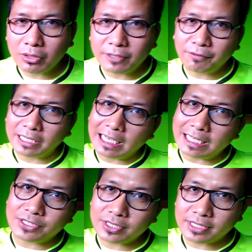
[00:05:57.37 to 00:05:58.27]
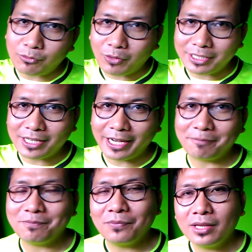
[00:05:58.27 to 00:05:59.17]
or different cultures at one time.
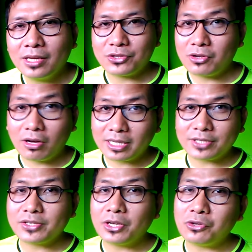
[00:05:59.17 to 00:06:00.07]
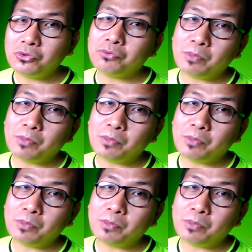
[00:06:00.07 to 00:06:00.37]
It's not necessary you